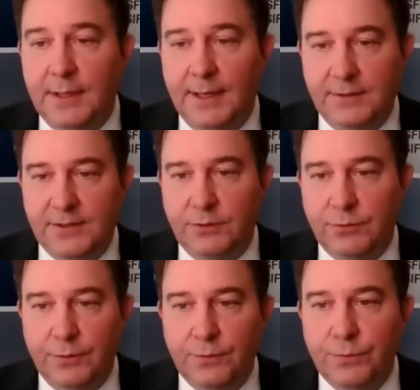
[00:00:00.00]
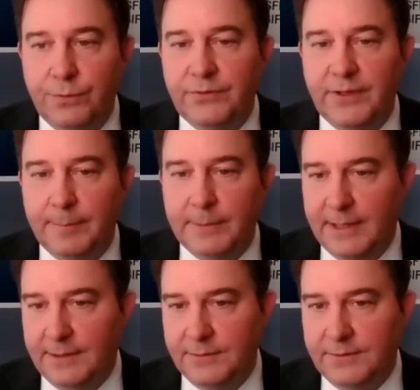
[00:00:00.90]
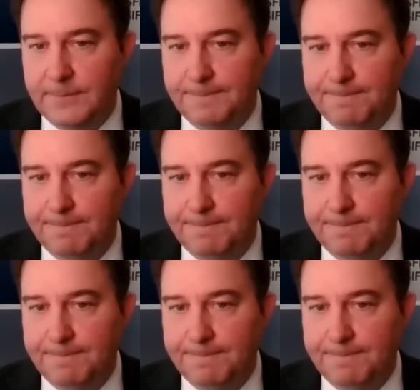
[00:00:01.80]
etc., through the same lens.